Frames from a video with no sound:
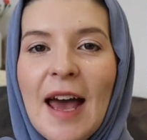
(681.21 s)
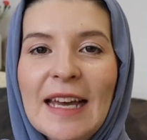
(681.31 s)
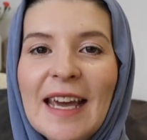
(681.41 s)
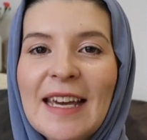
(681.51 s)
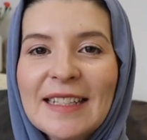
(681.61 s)

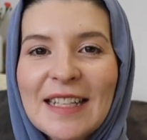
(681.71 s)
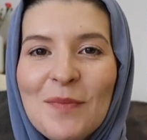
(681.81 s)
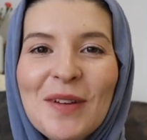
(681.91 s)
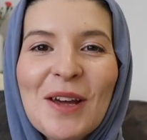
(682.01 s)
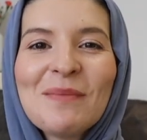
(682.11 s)
Okay,
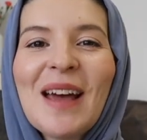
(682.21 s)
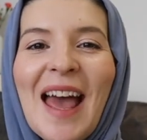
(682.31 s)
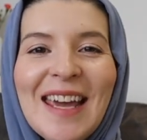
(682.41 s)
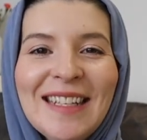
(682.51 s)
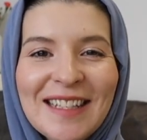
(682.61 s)
tip number
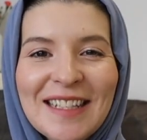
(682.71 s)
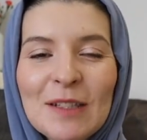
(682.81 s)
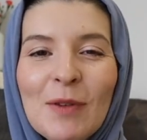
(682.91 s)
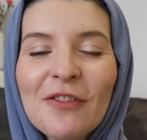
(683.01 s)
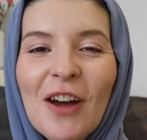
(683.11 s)
8, and this
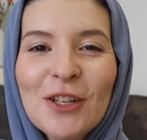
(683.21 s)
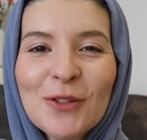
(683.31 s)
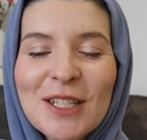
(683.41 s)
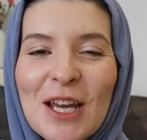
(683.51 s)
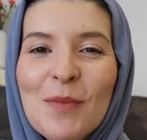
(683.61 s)
is my final
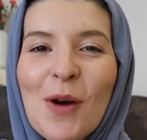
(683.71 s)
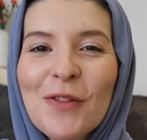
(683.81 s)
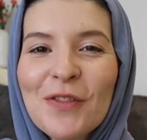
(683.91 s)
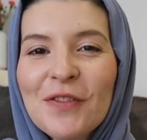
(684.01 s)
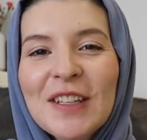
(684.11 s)
tip
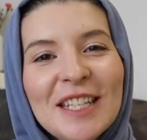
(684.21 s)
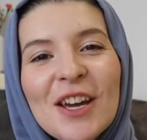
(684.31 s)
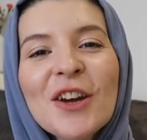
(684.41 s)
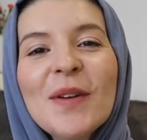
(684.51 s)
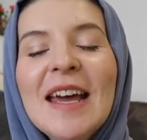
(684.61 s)
of the
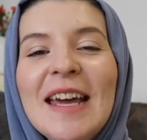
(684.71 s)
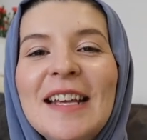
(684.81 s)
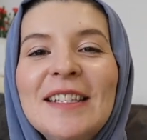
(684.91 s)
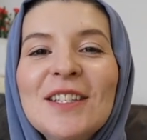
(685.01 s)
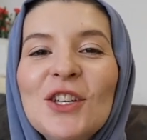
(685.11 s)
video,
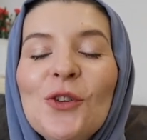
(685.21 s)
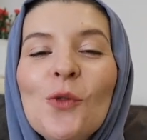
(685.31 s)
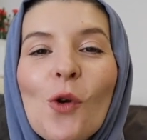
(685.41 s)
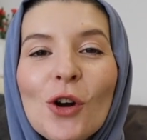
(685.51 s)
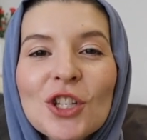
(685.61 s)
is to
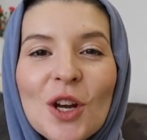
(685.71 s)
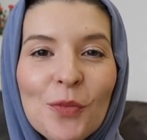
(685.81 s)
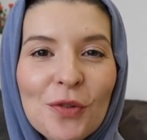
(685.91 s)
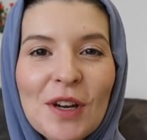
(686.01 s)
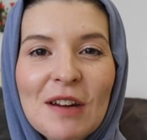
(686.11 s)
watch a
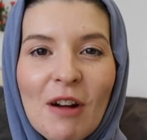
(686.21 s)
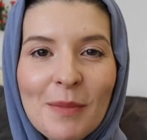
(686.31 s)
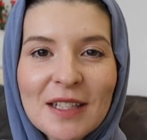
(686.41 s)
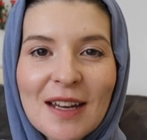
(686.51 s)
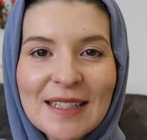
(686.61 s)

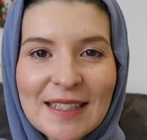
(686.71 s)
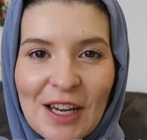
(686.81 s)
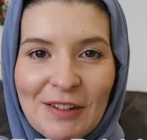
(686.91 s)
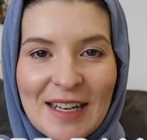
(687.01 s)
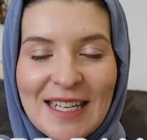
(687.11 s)
pre-Ramadan
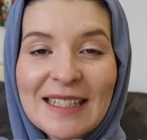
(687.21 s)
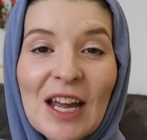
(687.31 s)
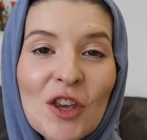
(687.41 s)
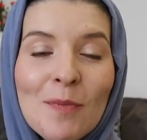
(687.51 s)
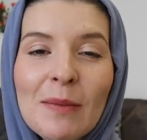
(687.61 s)
series.
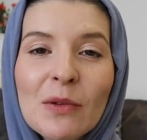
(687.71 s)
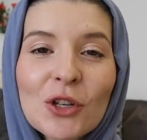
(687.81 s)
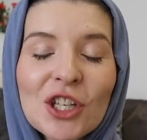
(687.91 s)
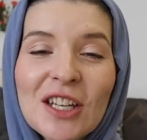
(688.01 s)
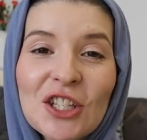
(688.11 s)
Now, you may be
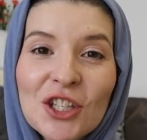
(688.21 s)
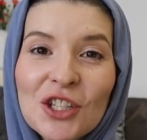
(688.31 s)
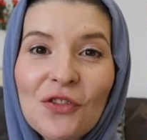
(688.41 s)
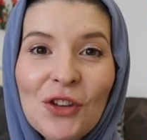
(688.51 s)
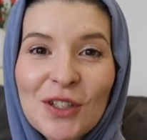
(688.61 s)
watching this
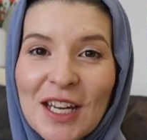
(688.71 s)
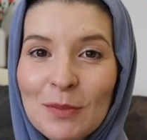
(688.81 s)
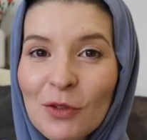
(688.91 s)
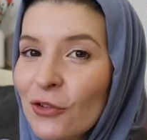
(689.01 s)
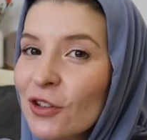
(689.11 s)
just a few days
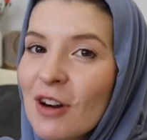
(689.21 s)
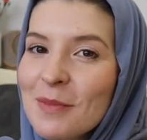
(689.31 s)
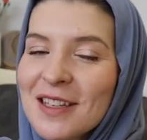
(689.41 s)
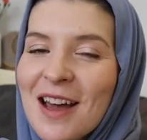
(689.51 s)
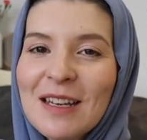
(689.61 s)
before
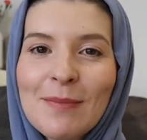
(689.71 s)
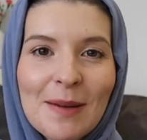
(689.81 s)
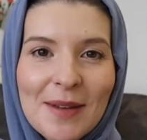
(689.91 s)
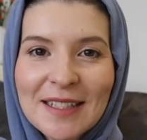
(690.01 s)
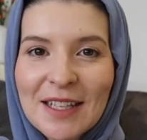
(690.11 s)
Ramadan, and
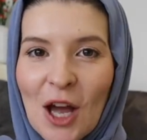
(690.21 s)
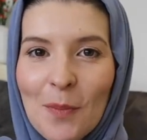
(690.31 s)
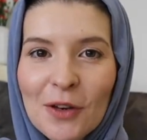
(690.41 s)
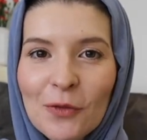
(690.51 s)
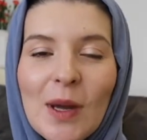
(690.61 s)
maybe it's a
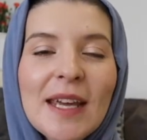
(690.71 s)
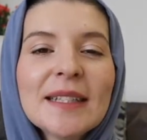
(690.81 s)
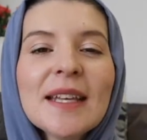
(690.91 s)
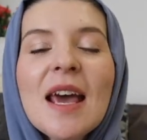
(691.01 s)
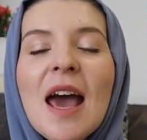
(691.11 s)
couple of
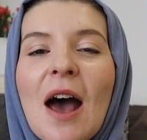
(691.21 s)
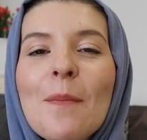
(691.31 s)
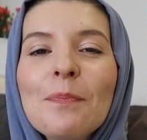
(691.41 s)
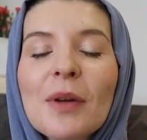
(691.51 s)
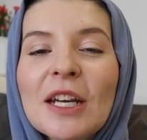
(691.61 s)
weeks,
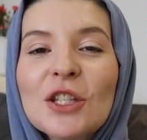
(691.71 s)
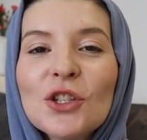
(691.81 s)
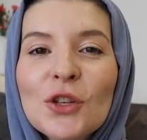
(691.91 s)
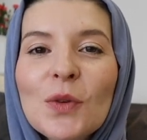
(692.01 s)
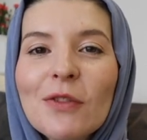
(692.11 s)
but I
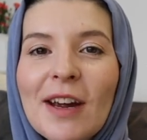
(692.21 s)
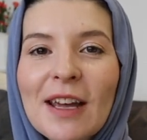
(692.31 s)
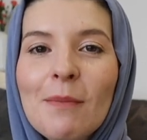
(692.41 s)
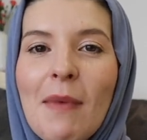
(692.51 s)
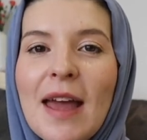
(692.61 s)
do
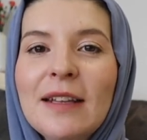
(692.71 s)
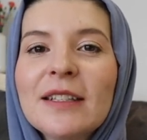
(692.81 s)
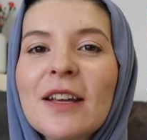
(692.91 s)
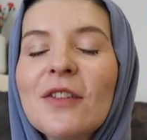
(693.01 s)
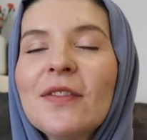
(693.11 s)

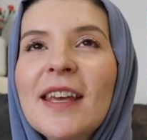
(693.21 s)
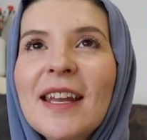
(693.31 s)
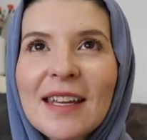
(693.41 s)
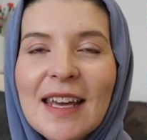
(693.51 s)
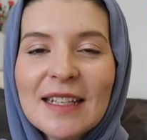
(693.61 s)
recommend kind of
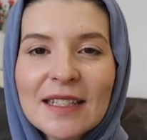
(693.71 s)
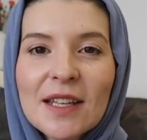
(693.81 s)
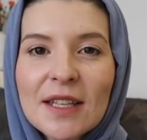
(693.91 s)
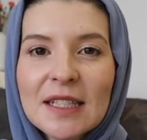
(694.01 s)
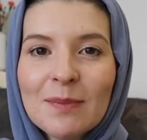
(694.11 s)
getting
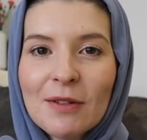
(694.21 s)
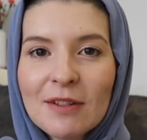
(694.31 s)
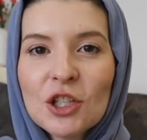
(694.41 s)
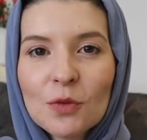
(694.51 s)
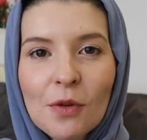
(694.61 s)
into the
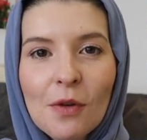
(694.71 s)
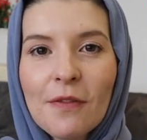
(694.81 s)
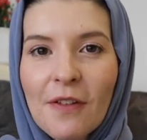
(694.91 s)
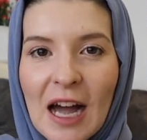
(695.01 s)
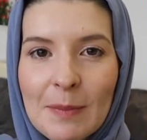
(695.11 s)
spiritual
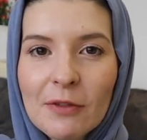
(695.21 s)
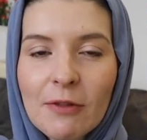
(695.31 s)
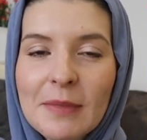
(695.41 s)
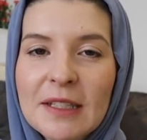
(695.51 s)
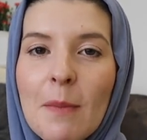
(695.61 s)
vibe of
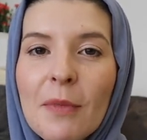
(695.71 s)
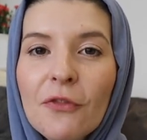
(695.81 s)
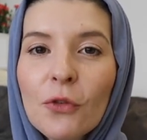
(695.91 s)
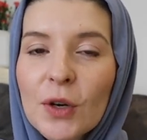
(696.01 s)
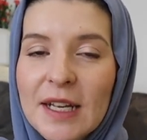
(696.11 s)
Ramadan
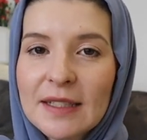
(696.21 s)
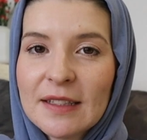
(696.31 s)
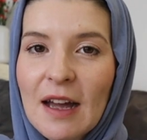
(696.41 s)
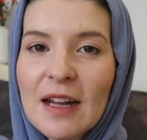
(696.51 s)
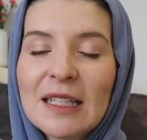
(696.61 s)
before it
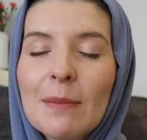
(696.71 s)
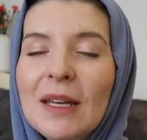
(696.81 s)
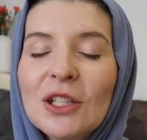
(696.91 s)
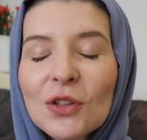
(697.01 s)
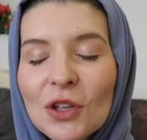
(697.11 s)
starts, and
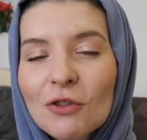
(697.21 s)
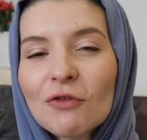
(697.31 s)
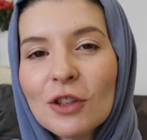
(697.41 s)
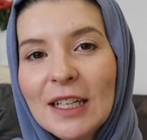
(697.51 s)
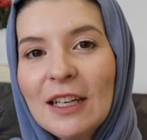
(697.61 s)
make sure that you're
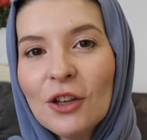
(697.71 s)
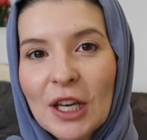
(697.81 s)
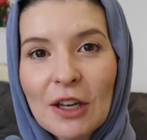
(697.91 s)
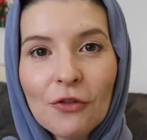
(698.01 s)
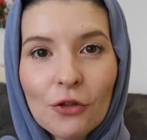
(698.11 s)
really
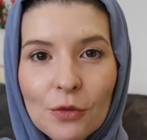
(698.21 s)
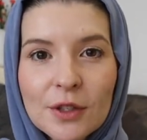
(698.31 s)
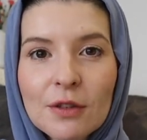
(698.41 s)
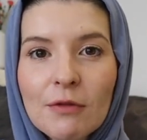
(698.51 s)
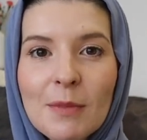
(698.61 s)
looking forward
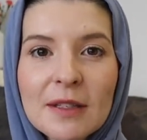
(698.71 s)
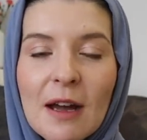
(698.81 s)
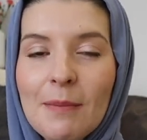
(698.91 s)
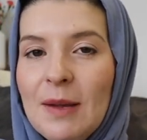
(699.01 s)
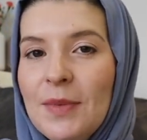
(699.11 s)
to
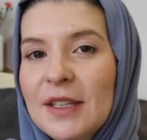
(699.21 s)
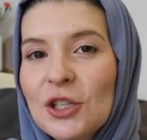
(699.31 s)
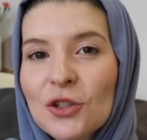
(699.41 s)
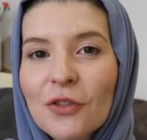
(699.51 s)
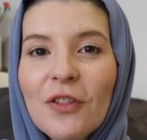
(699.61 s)
Ramadan. Maybe this
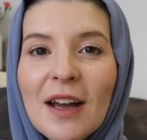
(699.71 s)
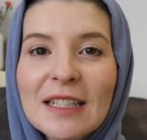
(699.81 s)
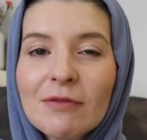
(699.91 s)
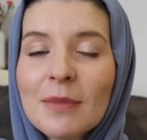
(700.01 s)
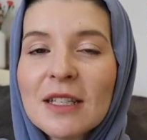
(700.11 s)
is your
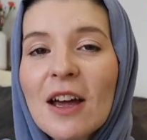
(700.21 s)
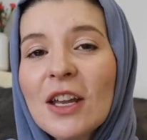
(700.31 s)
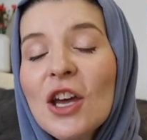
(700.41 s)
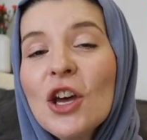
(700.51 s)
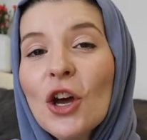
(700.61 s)
first Ramadan
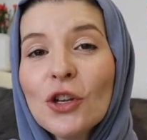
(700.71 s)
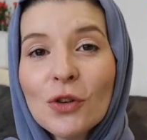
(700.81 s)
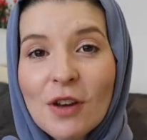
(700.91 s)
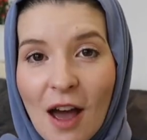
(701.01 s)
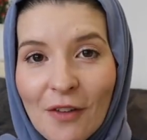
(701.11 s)
and you're
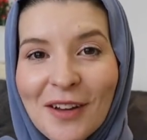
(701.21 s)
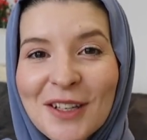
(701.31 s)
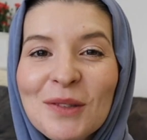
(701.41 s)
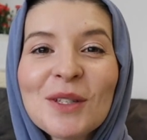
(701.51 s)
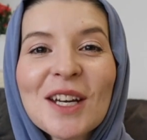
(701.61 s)

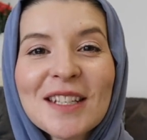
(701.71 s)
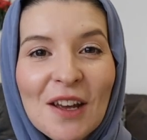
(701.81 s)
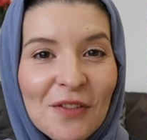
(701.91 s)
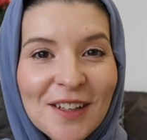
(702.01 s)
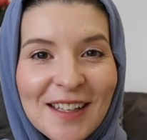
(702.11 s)
nervous, which I
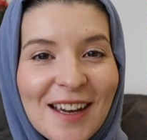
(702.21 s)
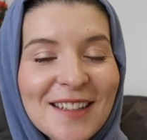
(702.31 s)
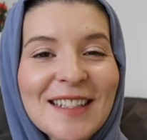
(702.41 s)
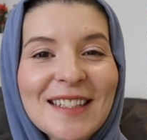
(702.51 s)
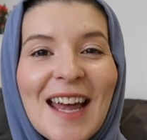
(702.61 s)
definitely
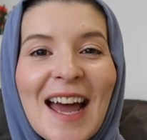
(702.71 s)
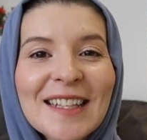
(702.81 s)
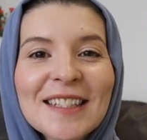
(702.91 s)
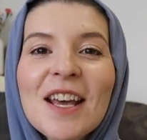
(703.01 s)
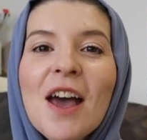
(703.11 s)

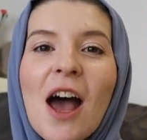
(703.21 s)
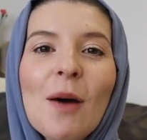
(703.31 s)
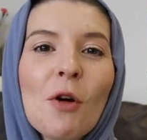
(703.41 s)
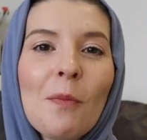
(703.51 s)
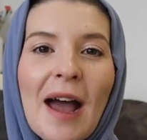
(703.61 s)
understand,
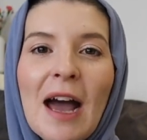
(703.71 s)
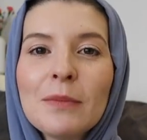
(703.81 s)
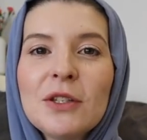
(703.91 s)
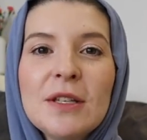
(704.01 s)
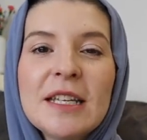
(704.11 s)
or
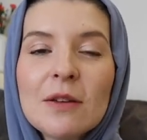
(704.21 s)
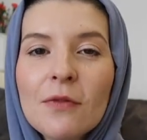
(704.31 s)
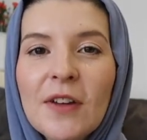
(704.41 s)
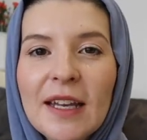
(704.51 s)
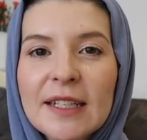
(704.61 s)
perhaps you
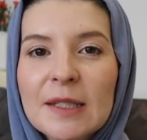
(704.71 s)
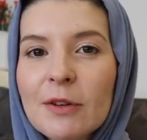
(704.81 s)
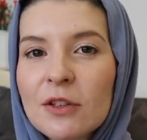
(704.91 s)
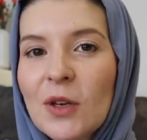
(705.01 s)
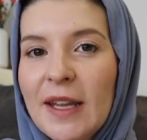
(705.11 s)
didn't feel as
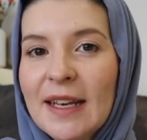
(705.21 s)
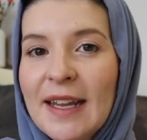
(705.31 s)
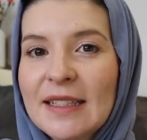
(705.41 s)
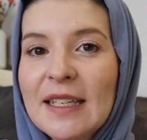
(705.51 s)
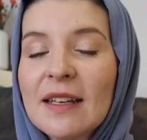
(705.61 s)
spiritually
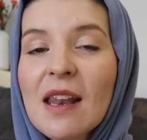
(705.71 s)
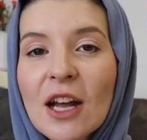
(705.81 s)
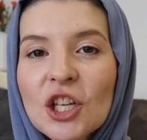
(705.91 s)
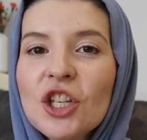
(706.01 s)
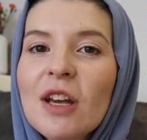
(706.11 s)
connected
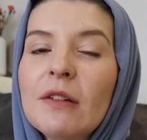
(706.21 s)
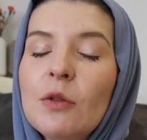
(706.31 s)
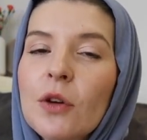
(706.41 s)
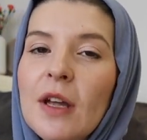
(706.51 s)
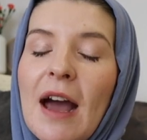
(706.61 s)
last year and you
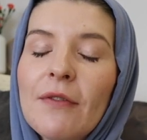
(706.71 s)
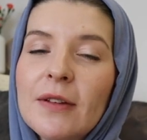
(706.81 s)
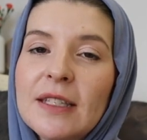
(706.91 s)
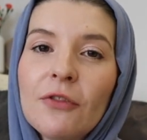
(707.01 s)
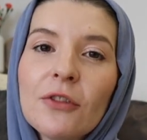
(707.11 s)
want to have
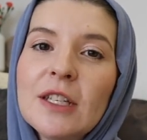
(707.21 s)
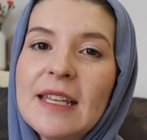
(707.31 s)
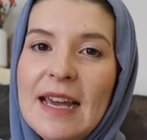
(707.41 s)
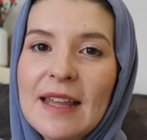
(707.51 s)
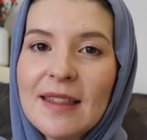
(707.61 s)
a different
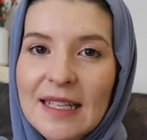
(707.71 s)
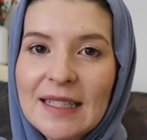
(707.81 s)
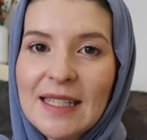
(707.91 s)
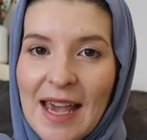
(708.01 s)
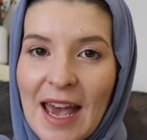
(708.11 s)
year
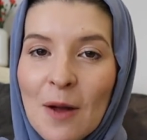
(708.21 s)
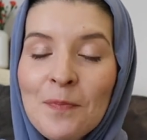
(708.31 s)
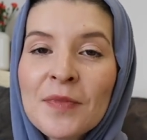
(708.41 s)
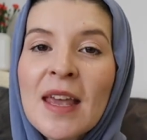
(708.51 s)
this year.